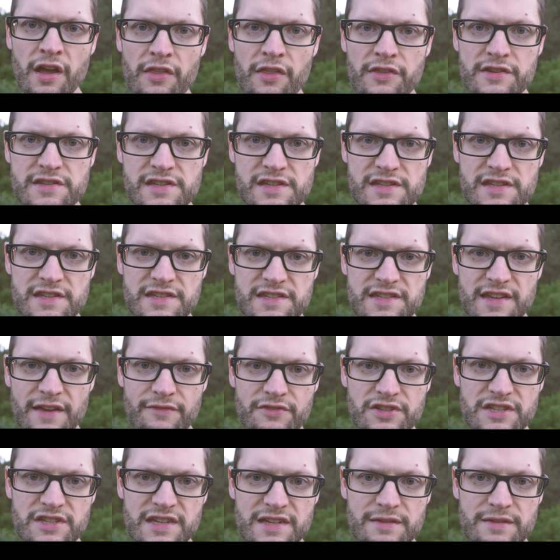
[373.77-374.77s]
This is the
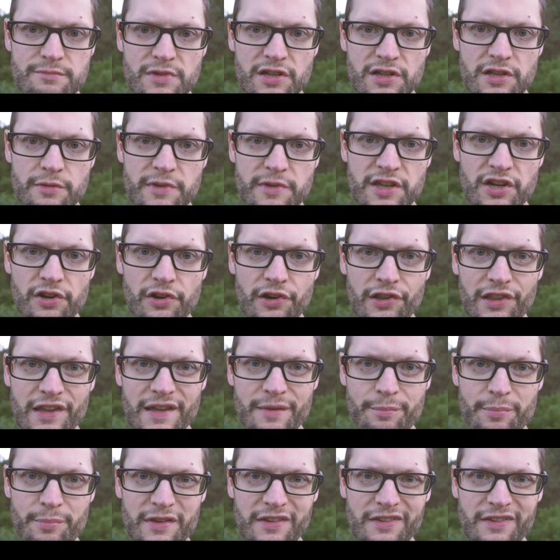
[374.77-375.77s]
17mm
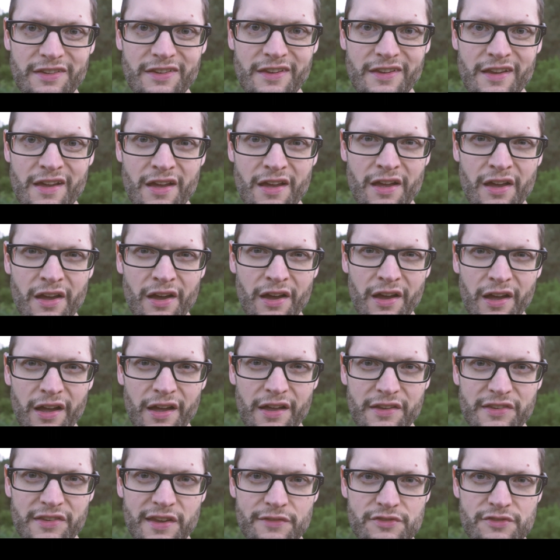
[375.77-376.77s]
Olympus,
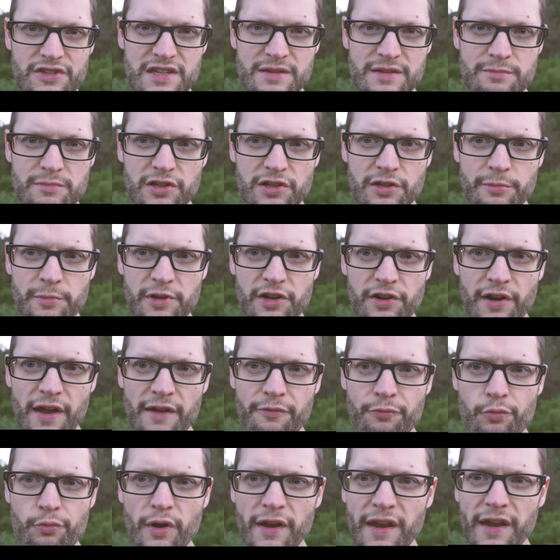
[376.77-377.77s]
17mm
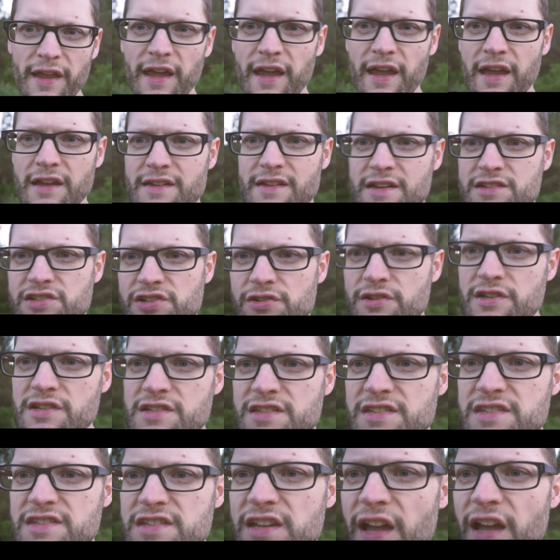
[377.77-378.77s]
f1.8. As you can
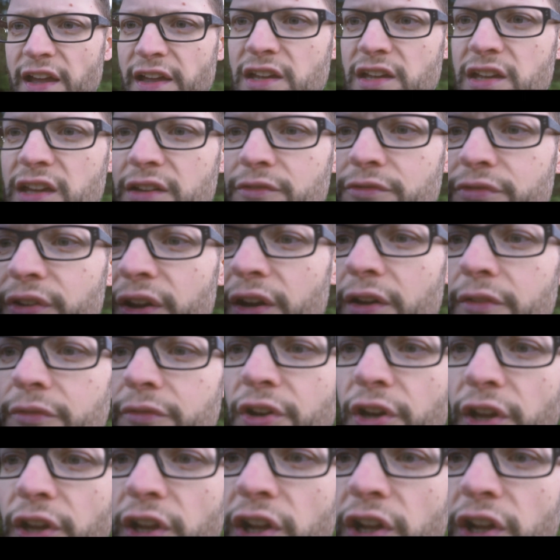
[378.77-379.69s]
see, I can get very